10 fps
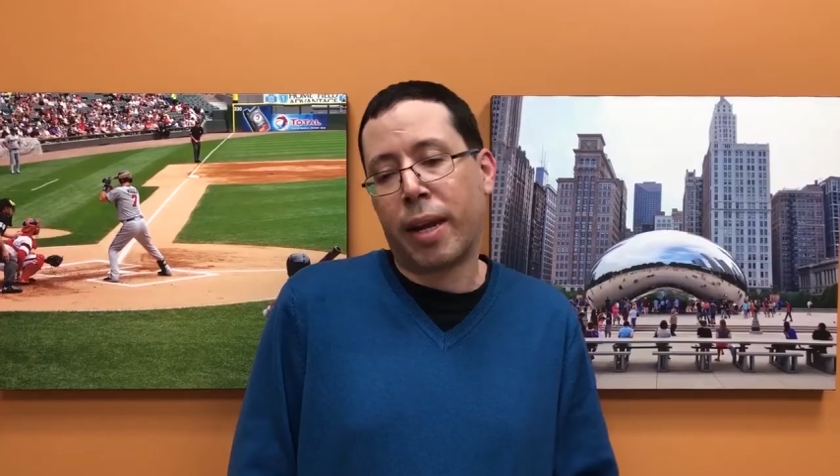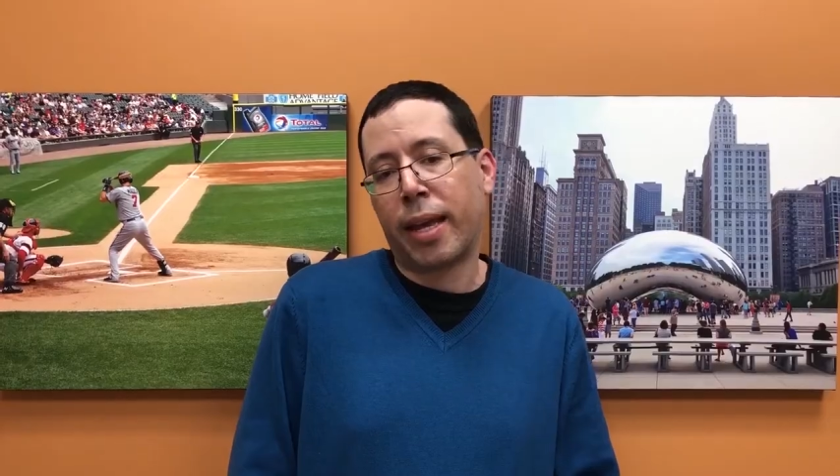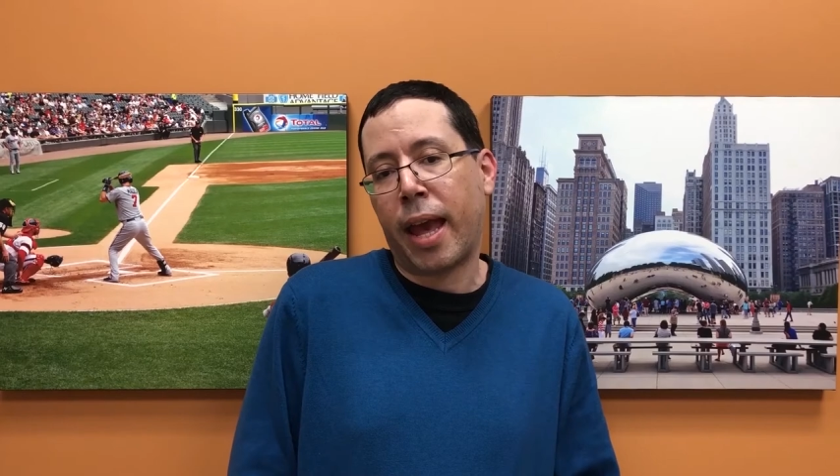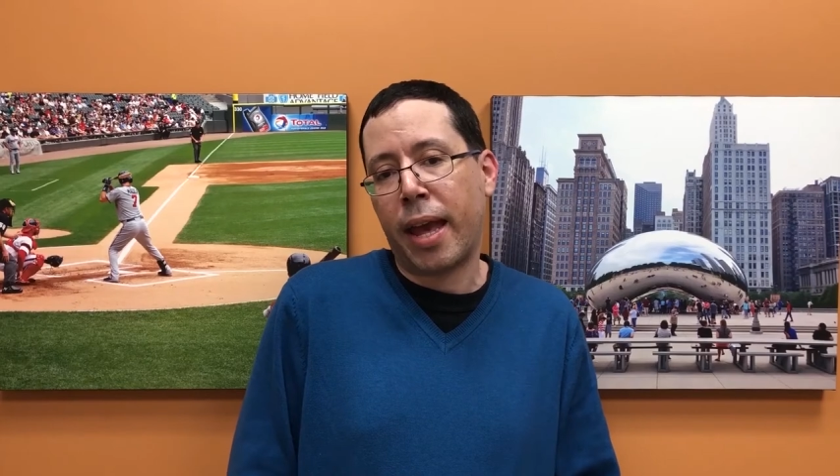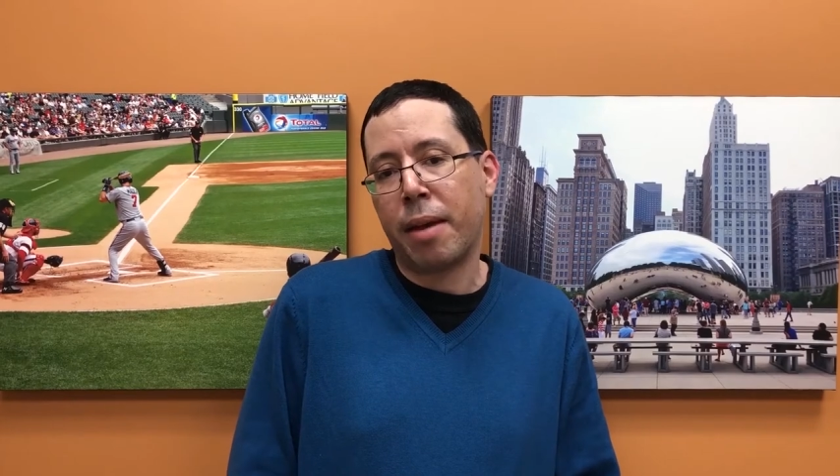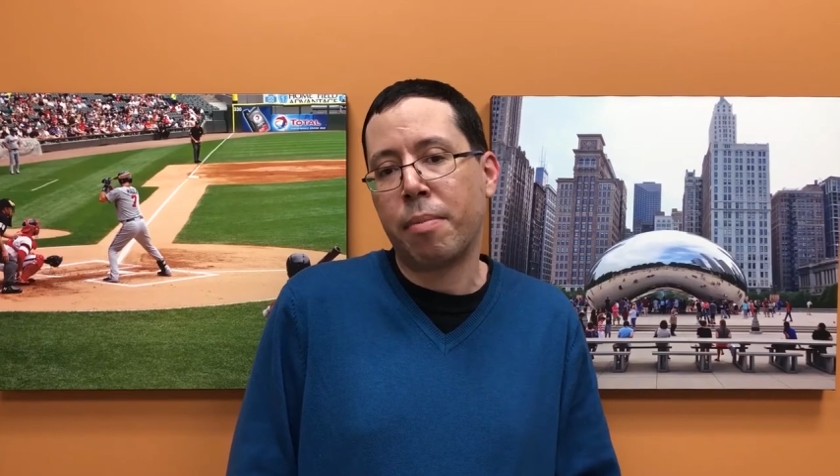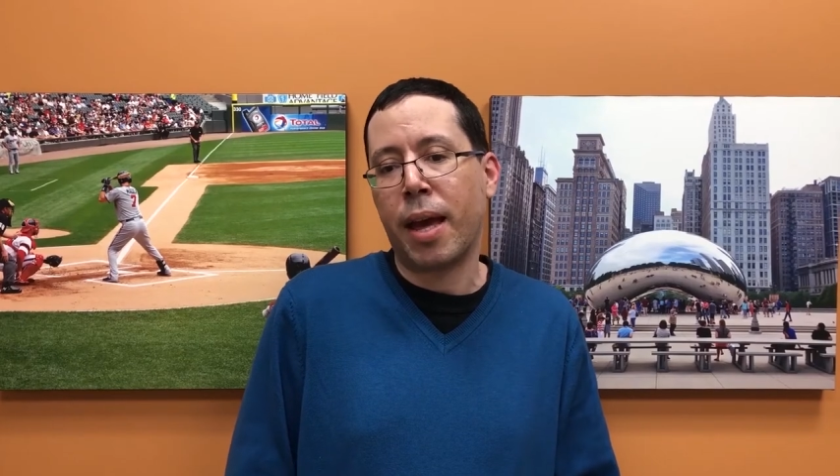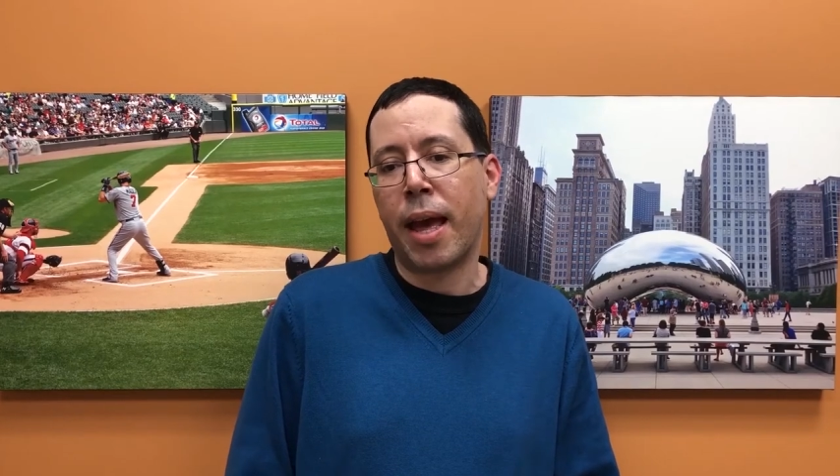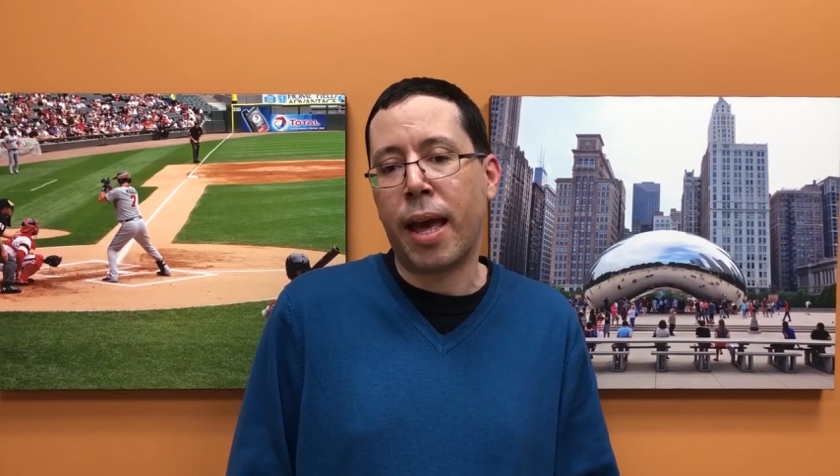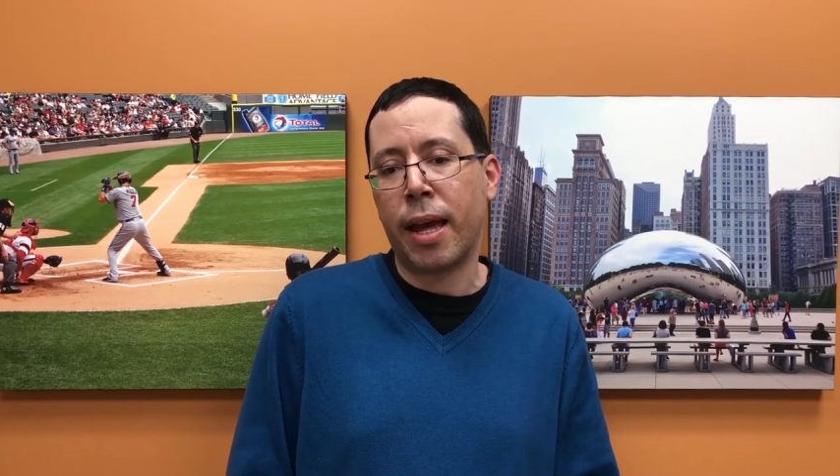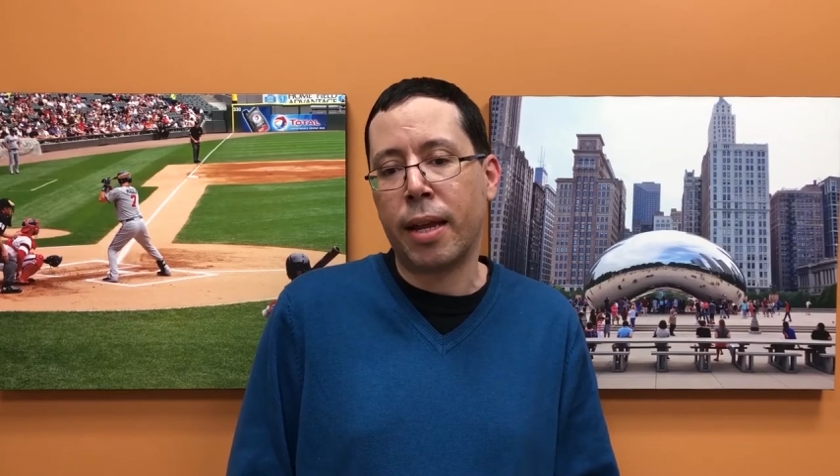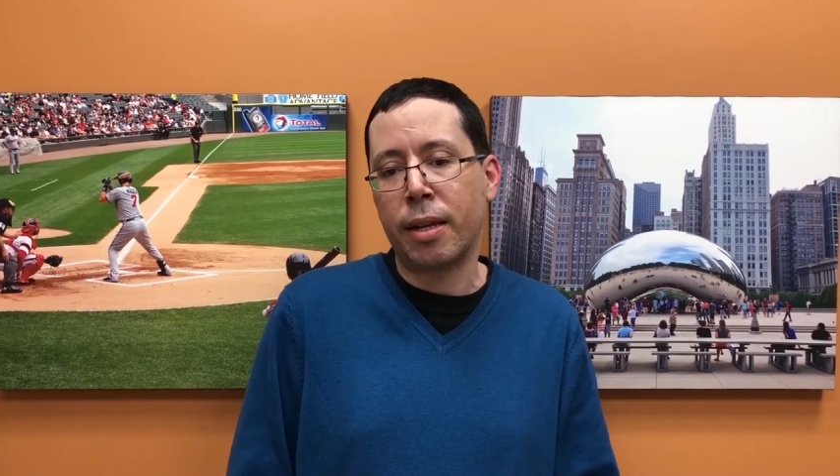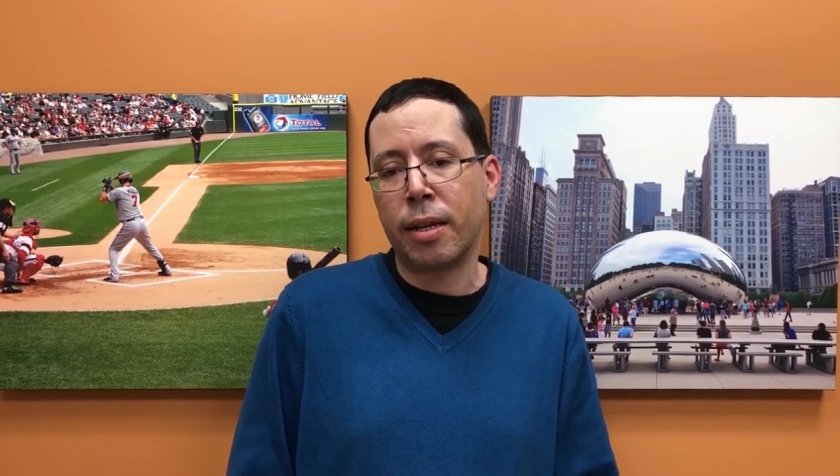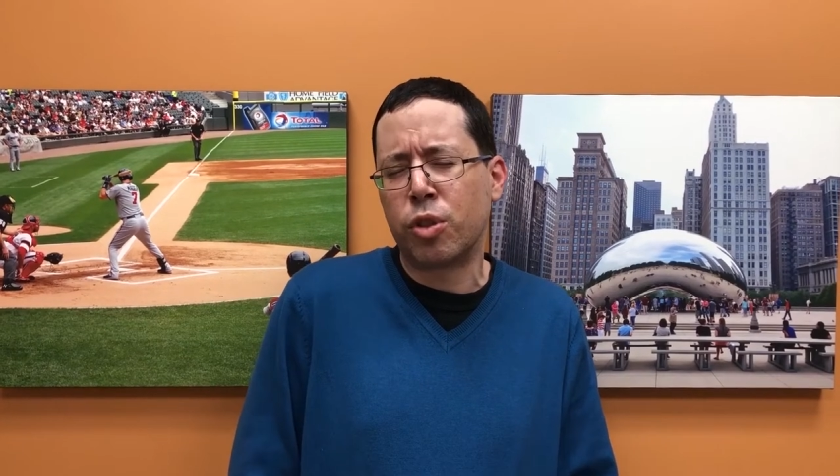when I came and